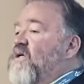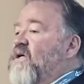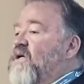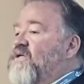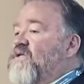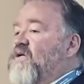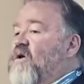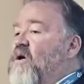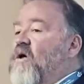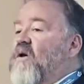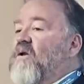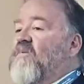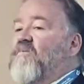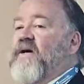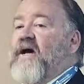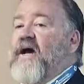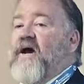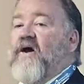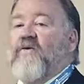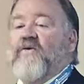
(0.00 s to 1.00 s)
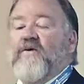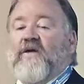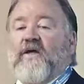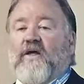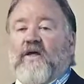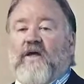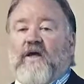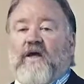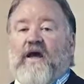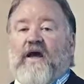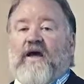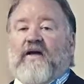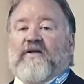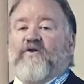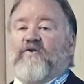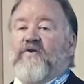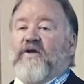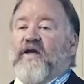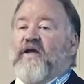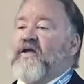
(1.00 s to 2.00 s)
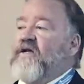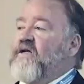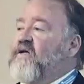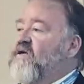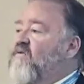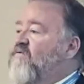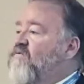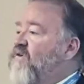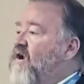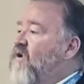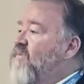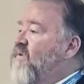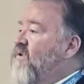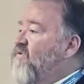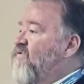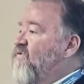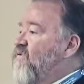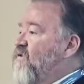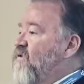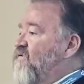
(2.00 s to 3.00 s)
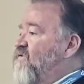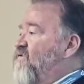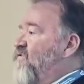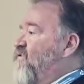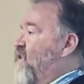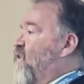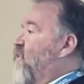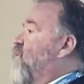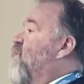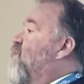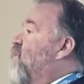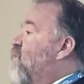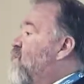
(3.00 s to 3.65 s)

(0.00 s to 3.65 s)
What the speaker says: it's all about creating an environment free of fear.